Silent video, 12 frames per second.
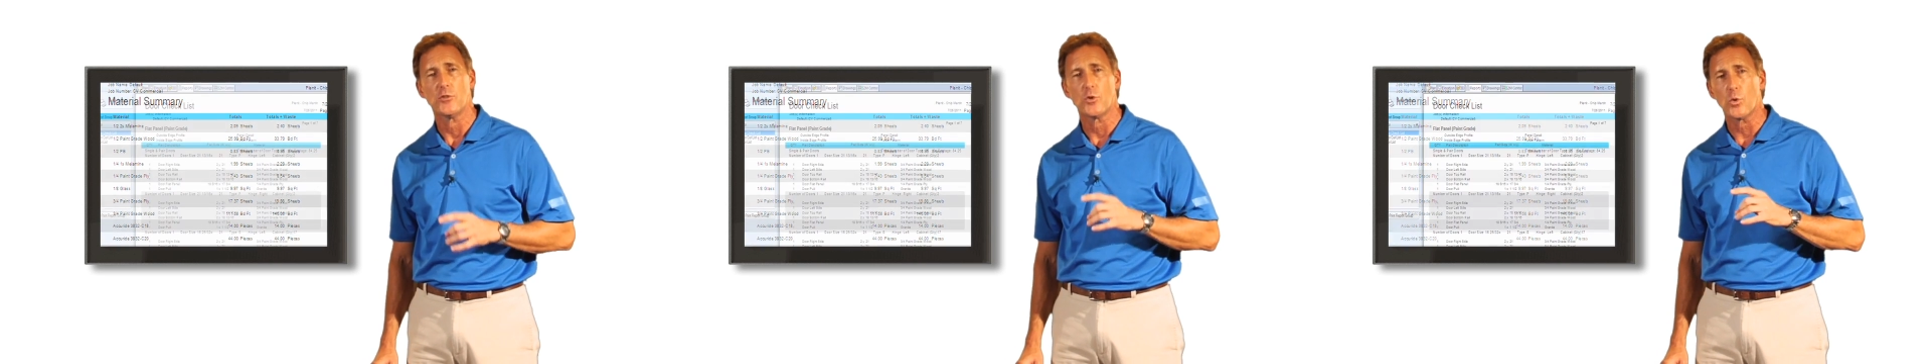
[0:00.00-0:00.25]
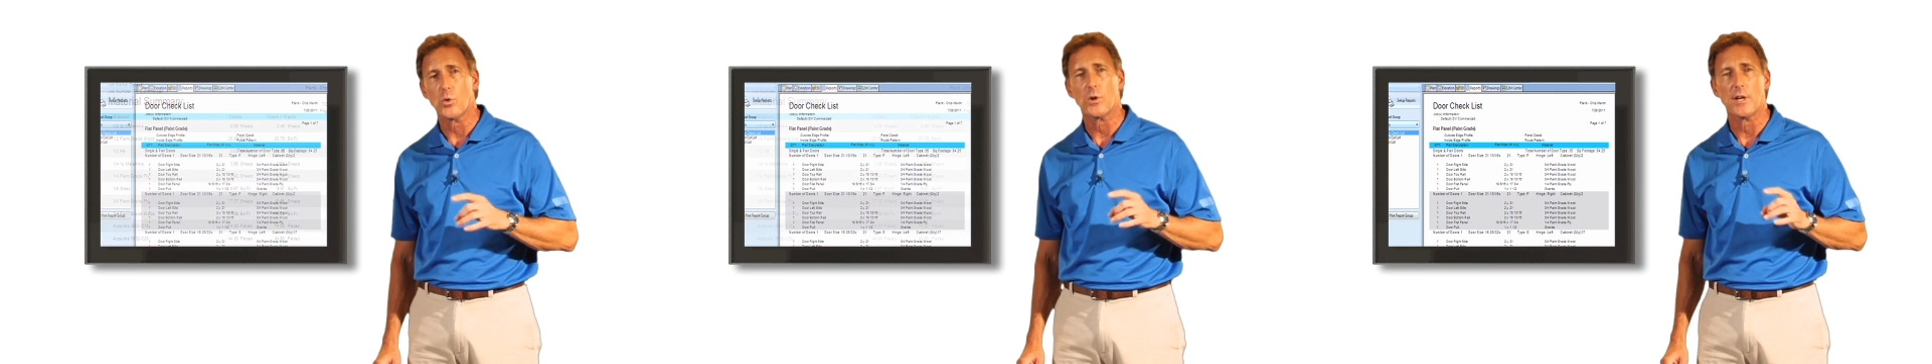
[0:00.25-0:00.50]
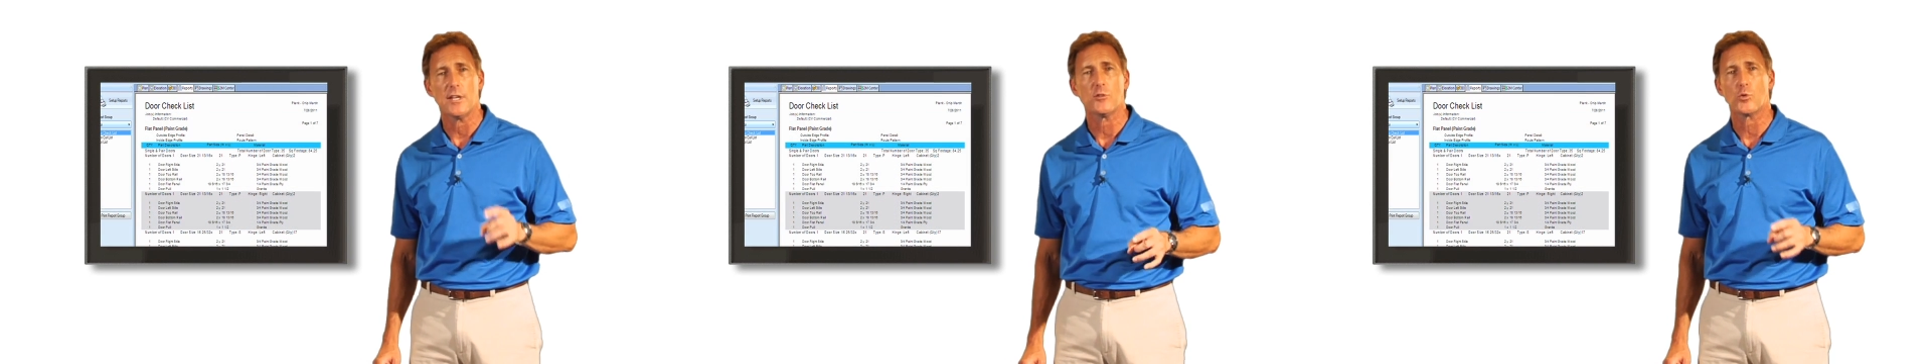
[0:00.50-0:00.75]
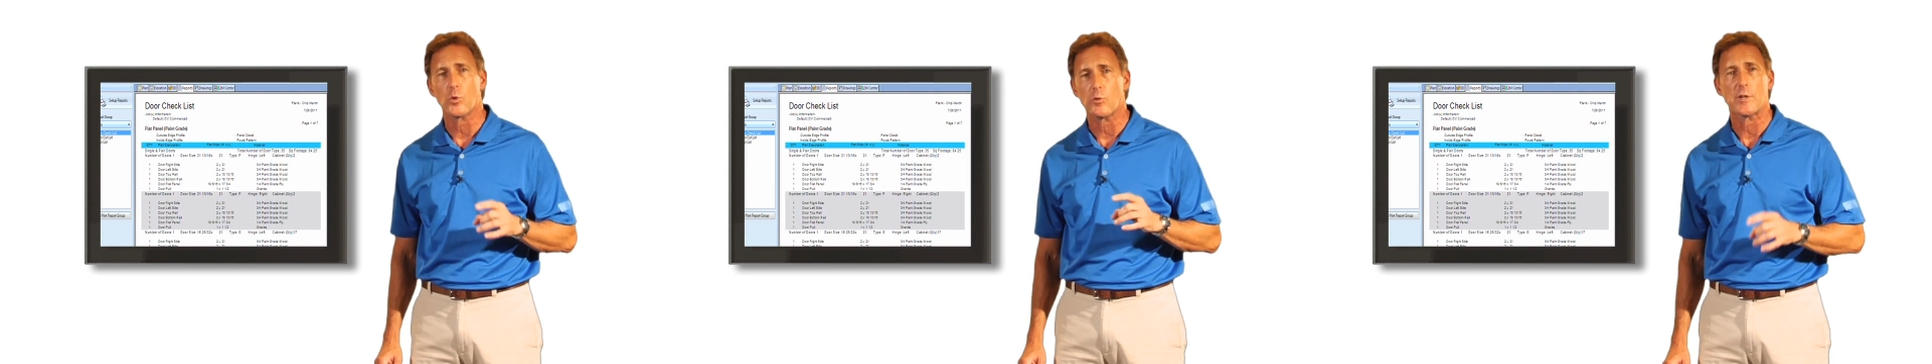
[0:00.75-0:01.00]
door and
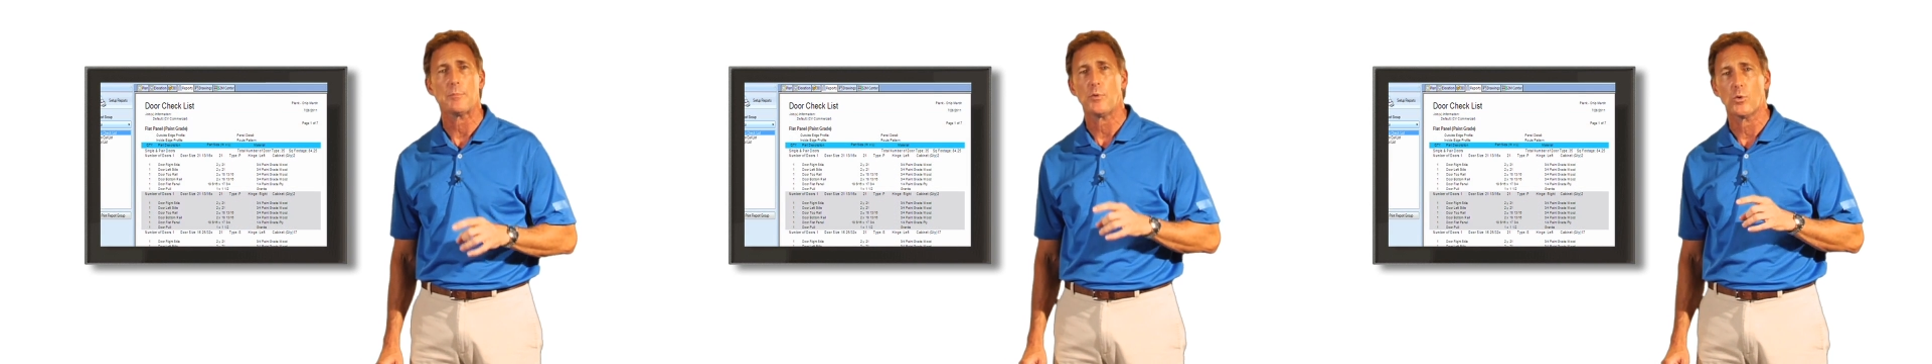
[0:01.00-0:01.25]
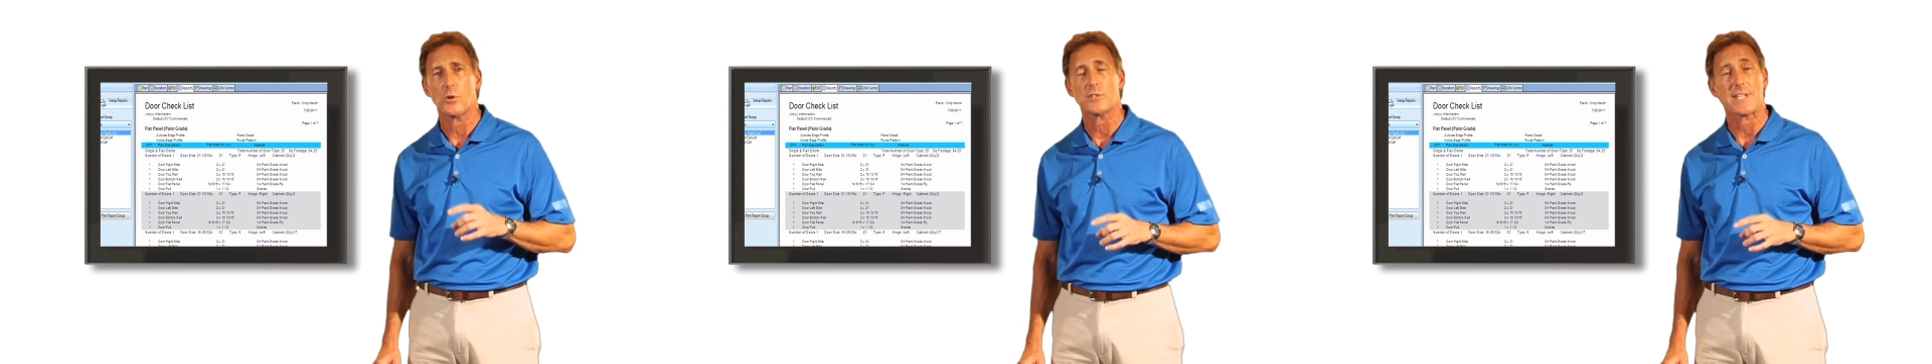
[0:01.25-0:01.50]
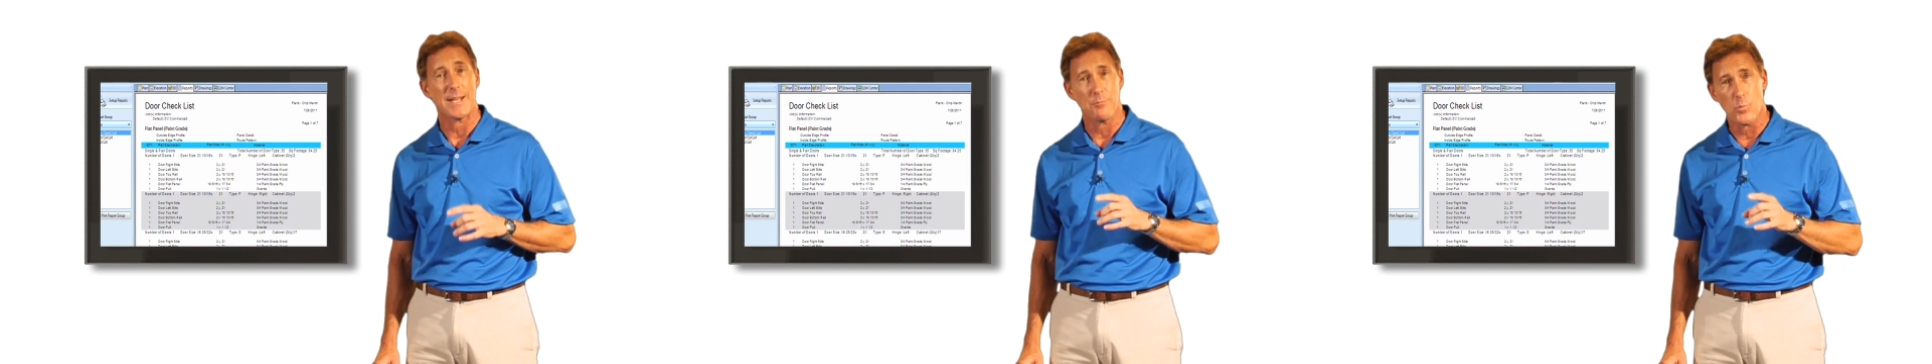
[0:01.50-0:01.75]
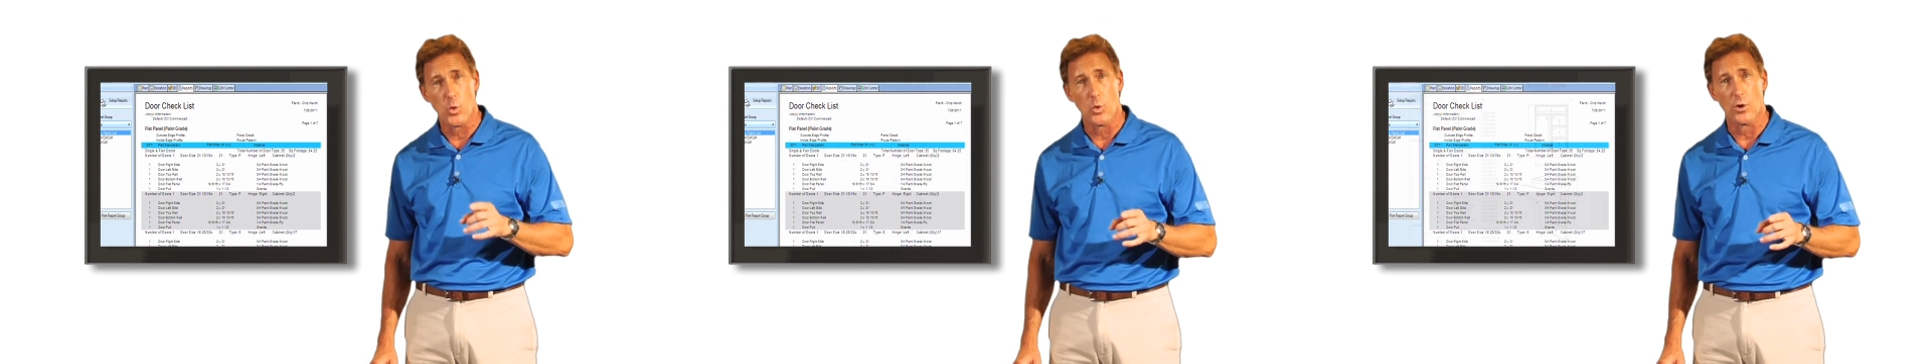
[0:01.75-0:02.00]
drawer reports,
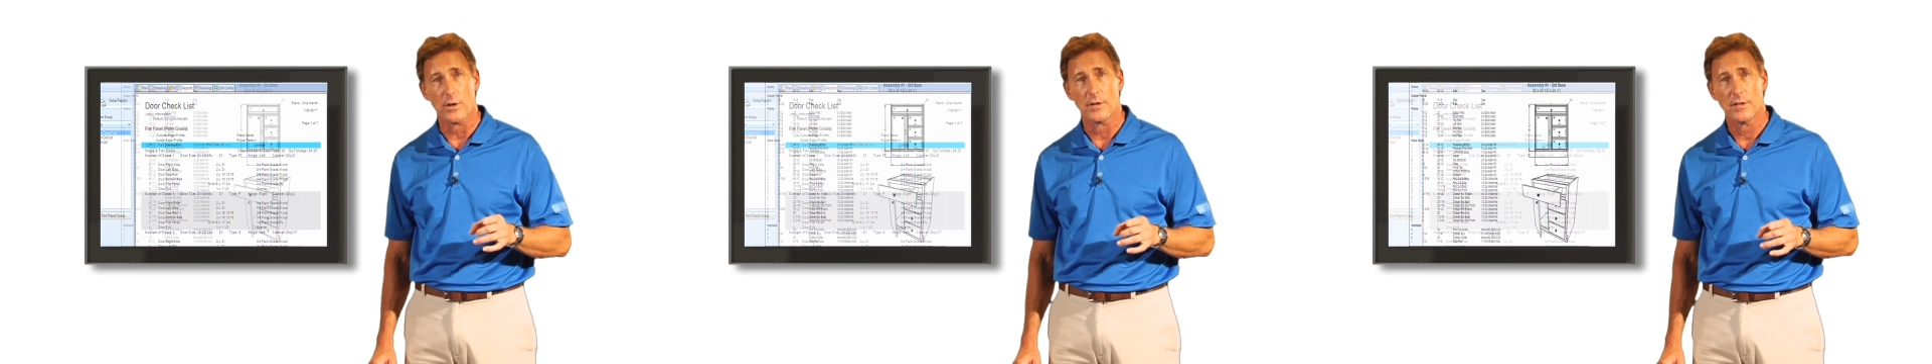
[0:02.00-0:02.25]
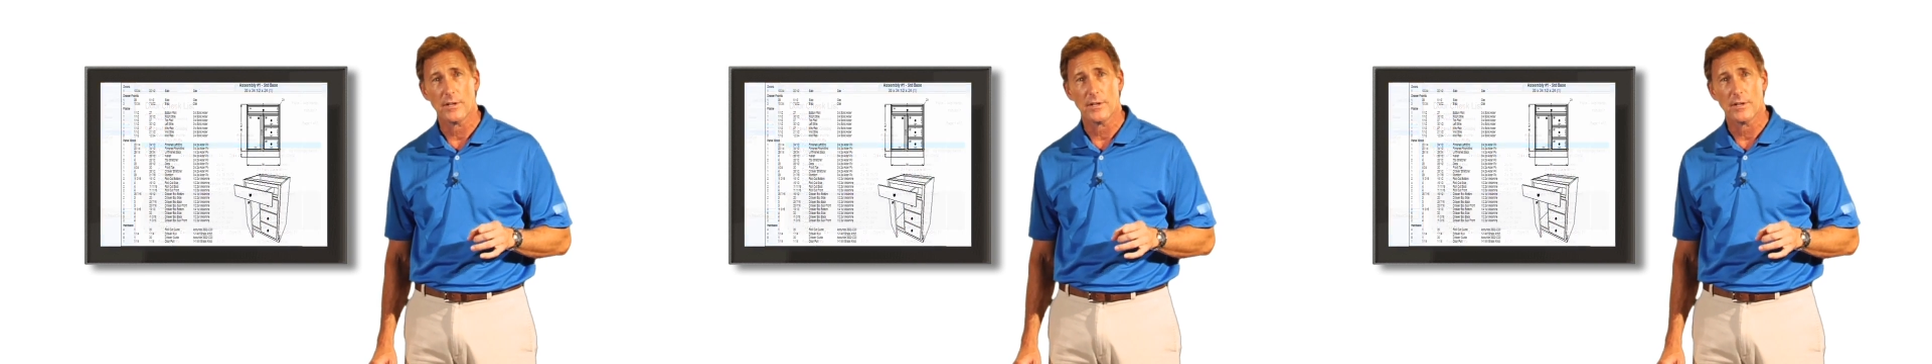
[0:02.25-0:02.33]
and more,